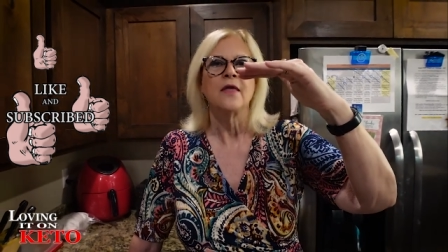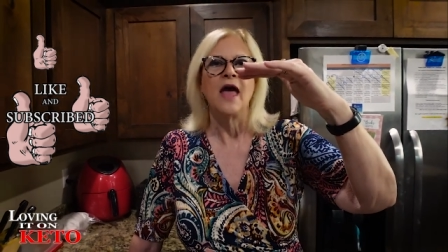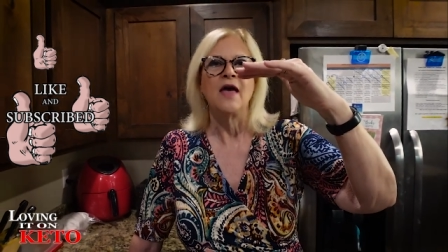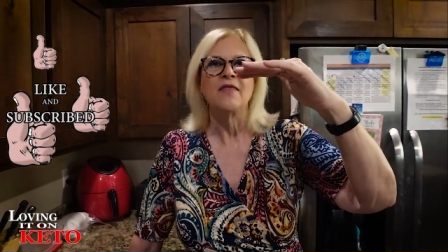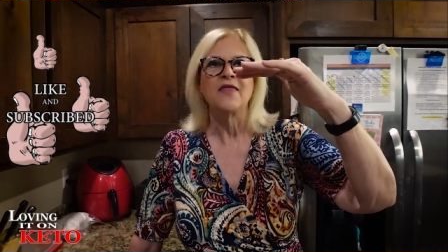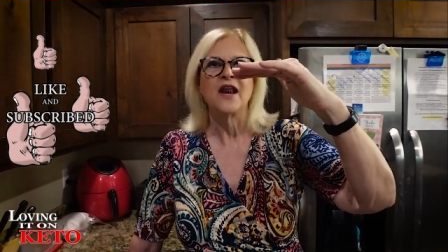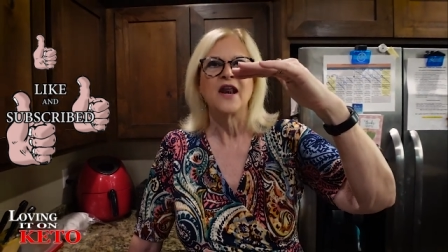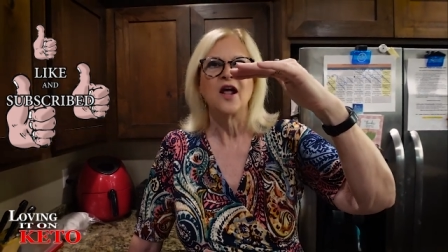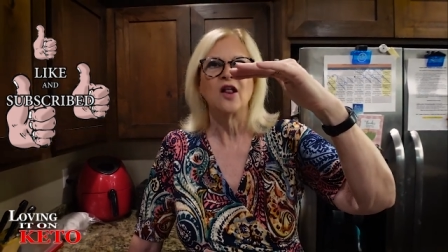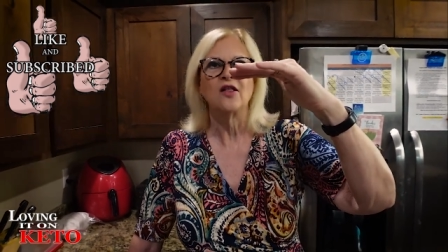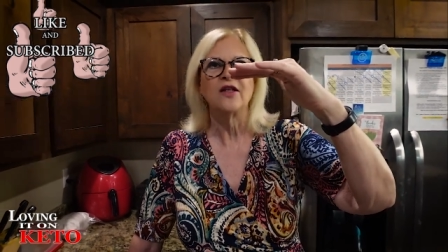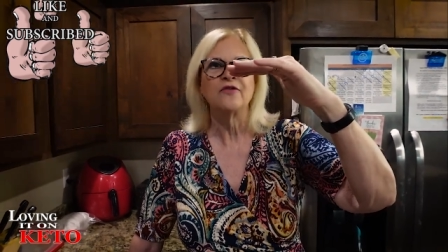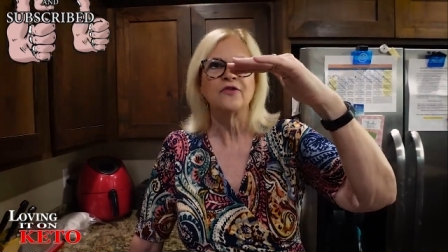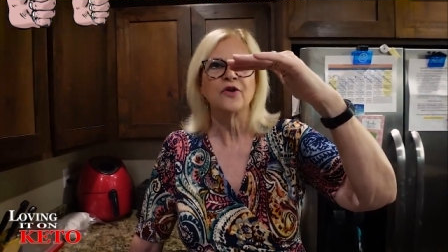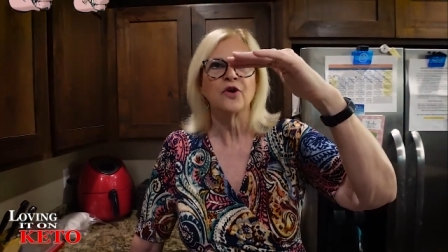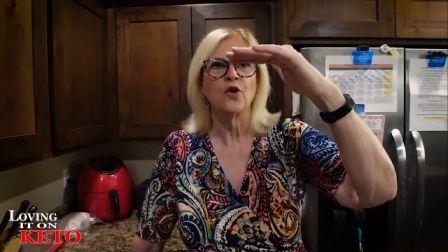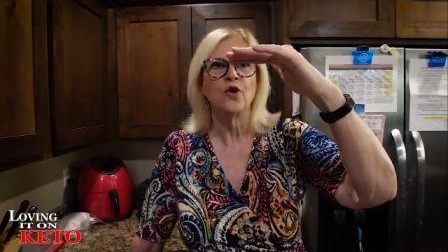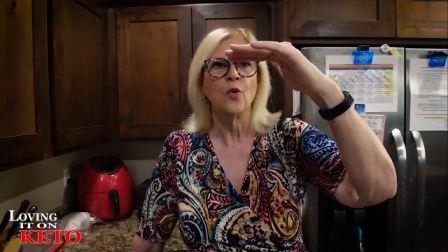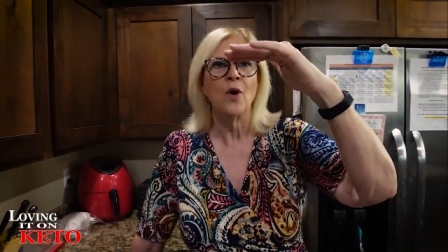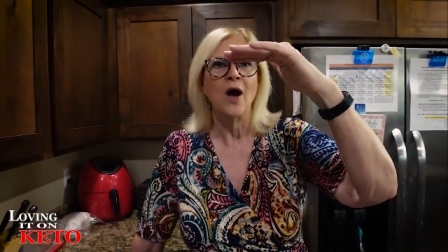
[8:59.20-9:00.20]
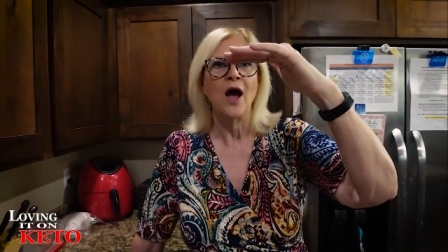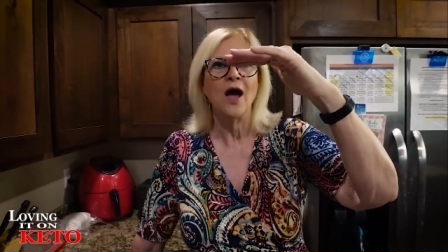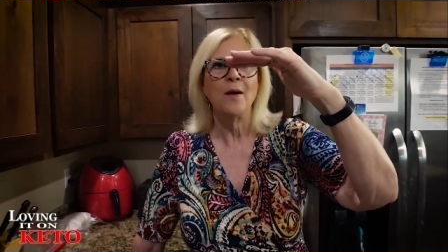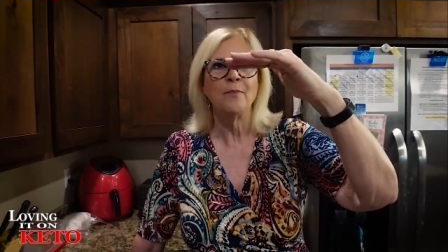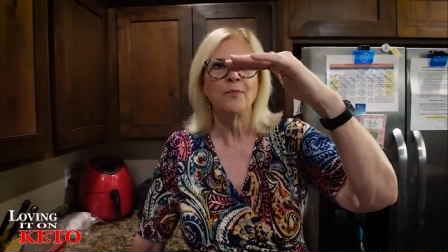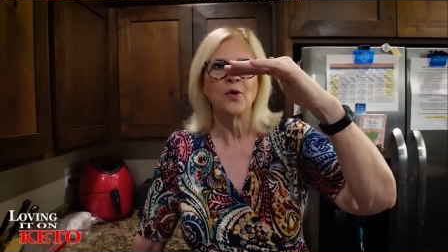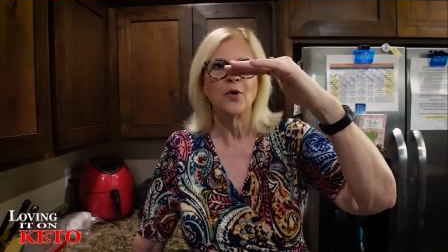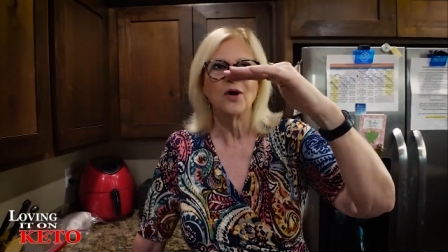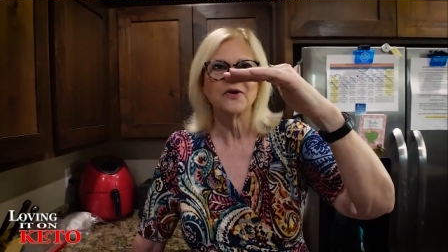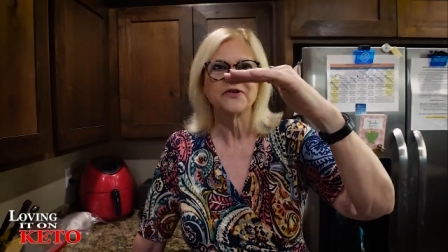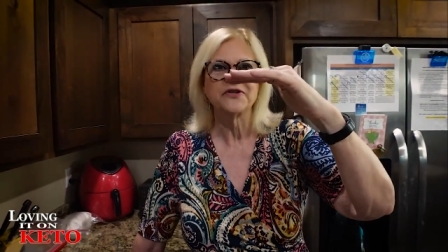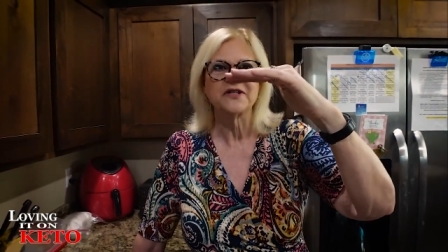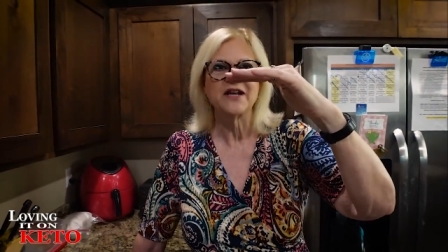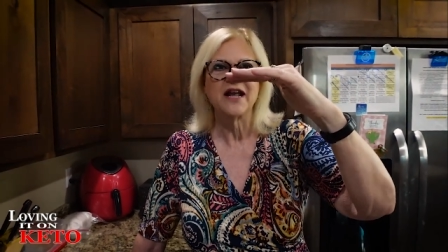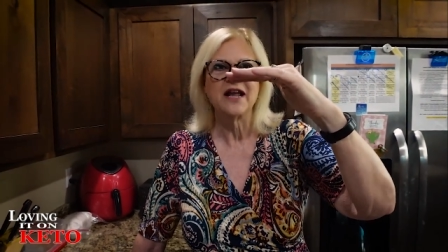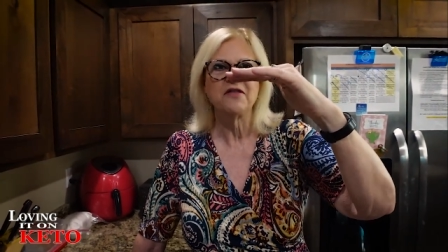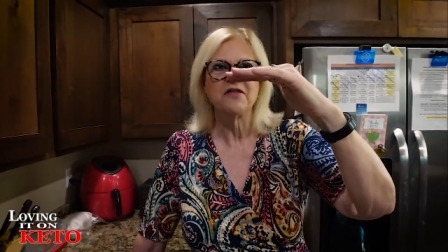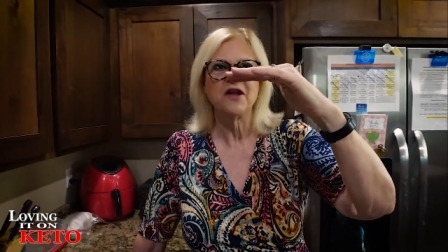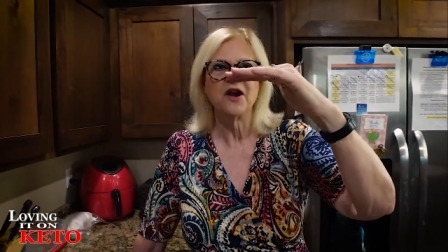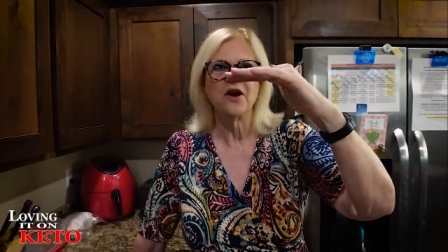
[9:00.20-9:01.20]
And then I'll either go up or I'll
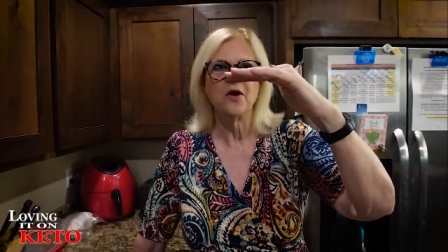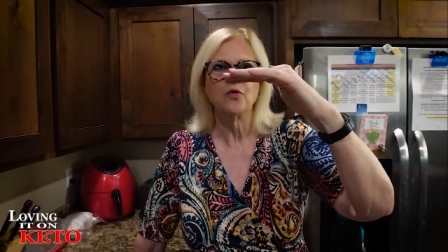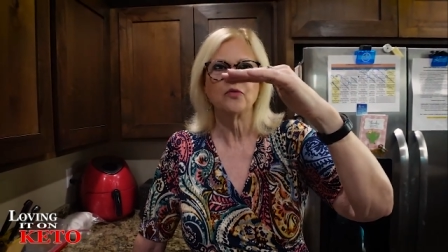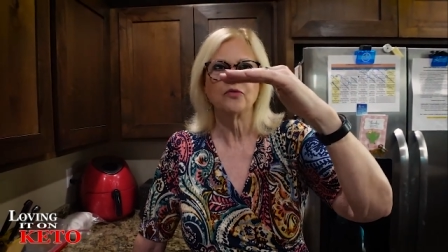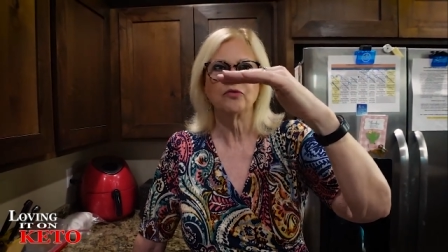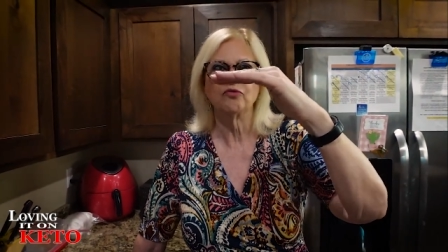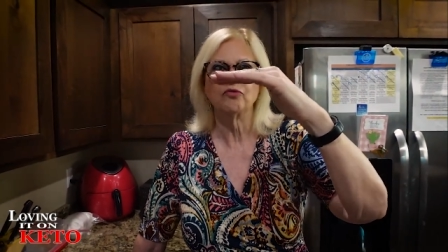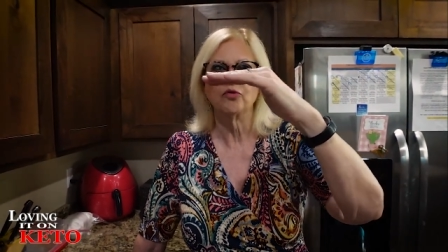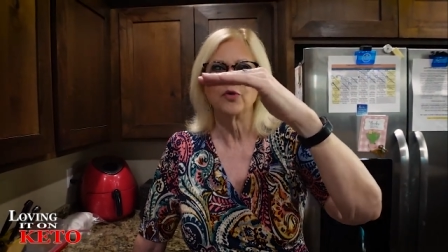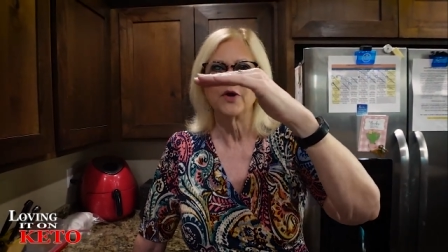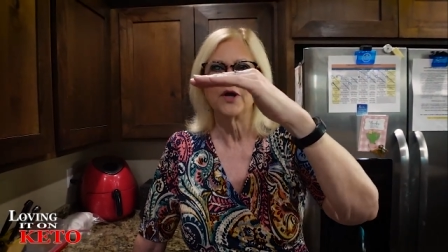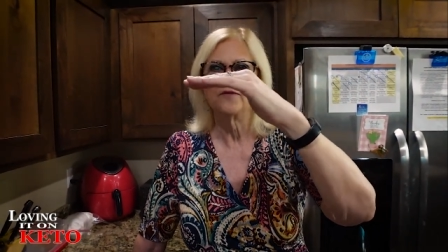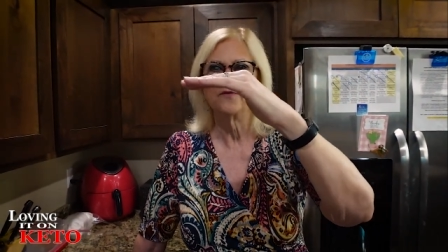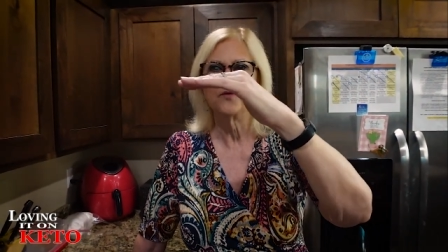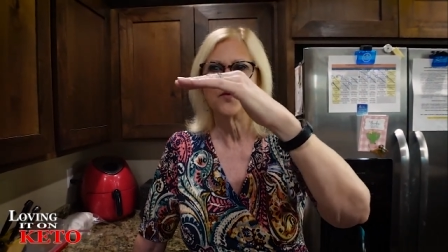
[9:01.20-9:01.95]
stay there 3 to